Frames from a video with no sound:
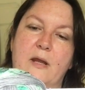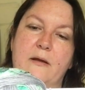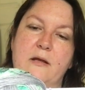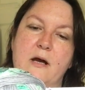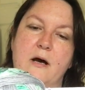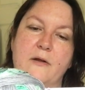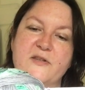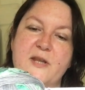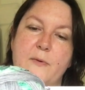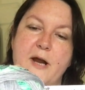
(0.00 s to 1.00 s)
yarn,
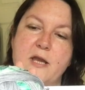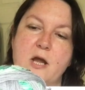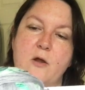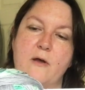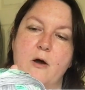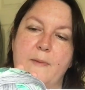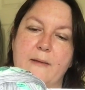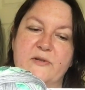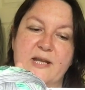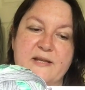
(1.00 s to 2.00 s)
so I know that I'll be
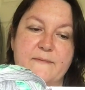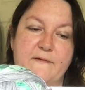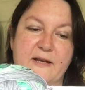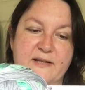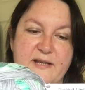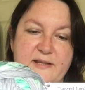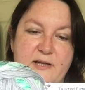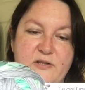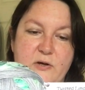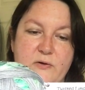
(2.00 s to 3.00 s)
able to get some fantastic
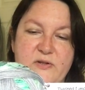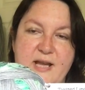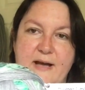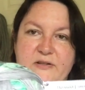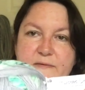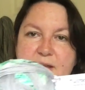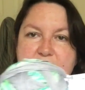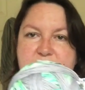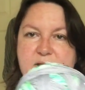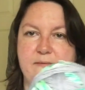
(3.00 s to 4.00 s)
socks out of
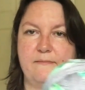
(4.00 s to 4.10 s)
this.